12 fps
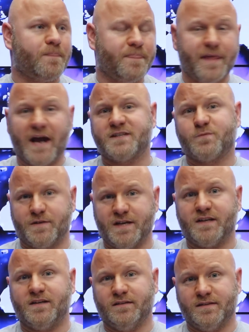that's
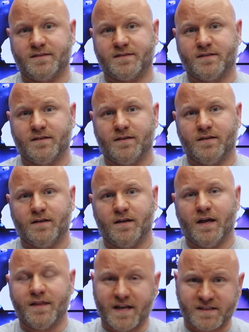ridiculous.
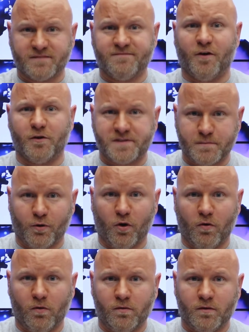And that's a faulty
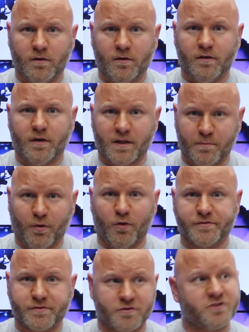poll, and the
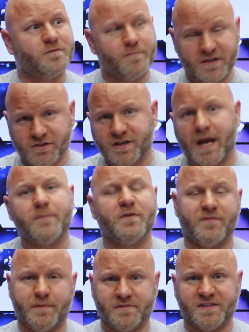pollsters should be ashamed
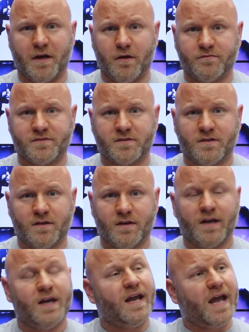of themselves.
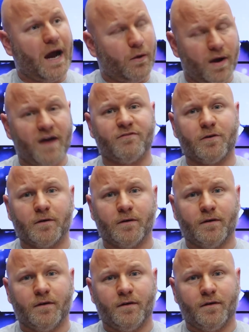However,
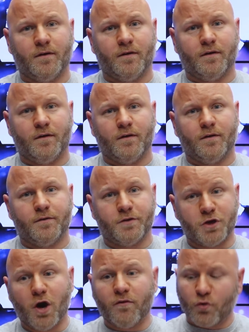
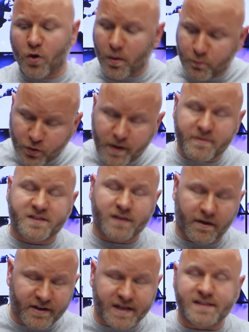the overall premise
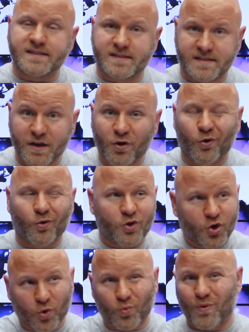of it is still
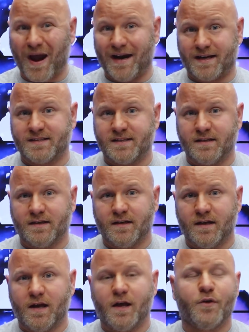correct.
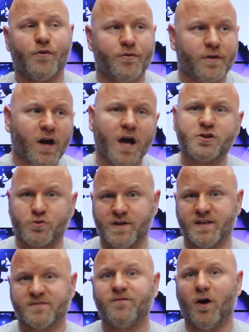The country
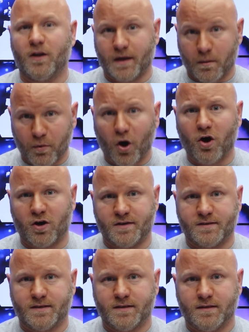is falling
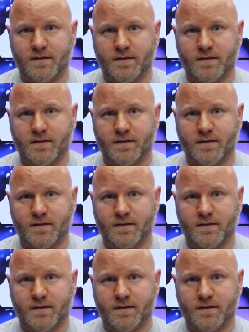apart.